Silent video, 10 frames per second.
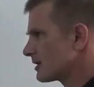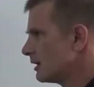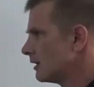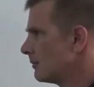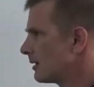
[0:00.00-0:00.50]

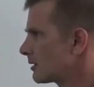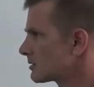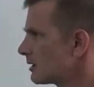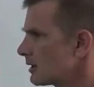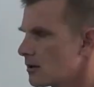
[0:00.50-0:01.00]
here because
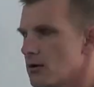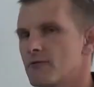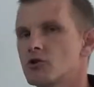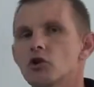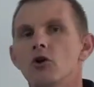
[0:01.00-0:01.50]
they kind of
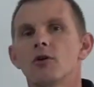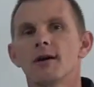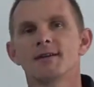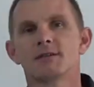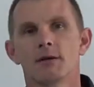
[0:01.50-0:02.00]

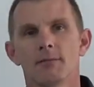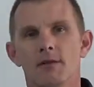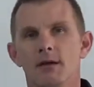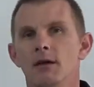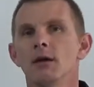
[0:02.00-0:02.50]
showcase some of
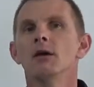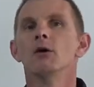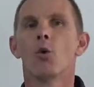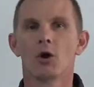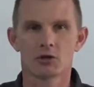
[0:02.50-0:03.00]
the
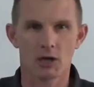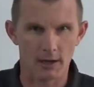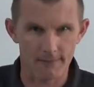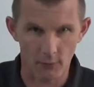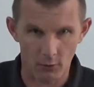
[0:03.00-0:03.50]
watch out
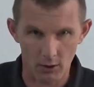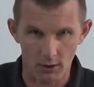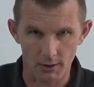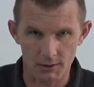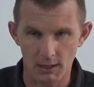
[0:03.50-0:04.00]
for kind
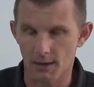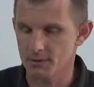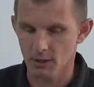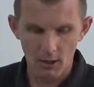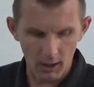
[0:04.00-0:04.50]
of steps.
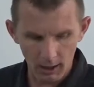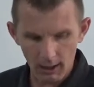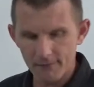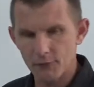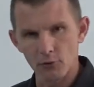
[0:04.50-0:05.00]
I
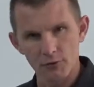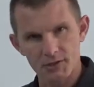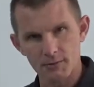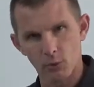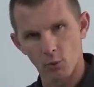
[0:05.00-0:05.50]
left all the
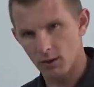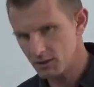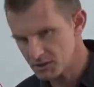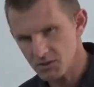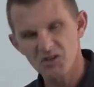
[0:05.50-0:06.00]
simple
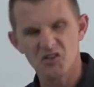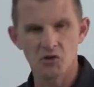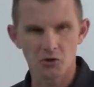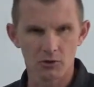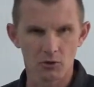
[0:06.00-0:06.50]
ones, you
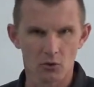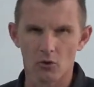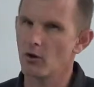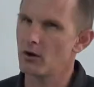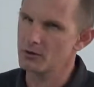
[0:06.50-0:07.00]
can do all
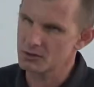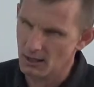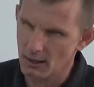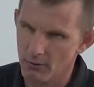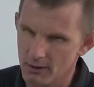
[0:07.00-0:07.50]
those,
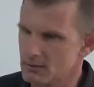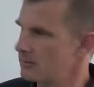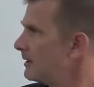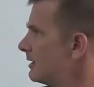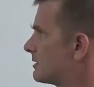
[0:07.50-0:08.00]
they're
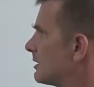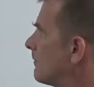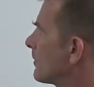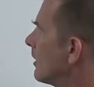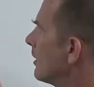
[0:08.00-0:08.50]
reasonably easy,
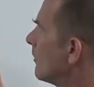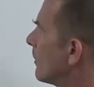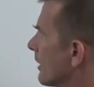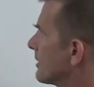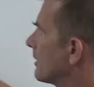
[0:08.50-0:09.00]
but I did